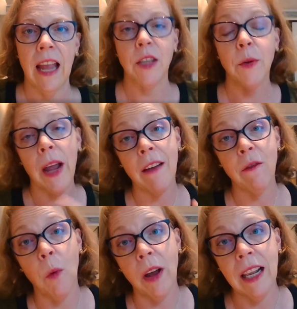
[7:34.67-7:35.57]
And so I have
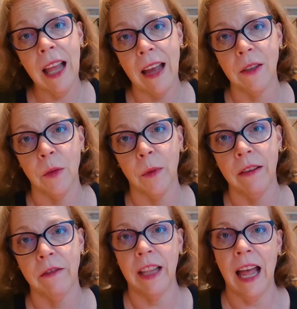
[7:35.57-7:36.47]
one last
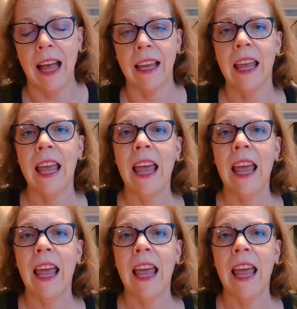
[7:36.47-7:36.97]
red flag,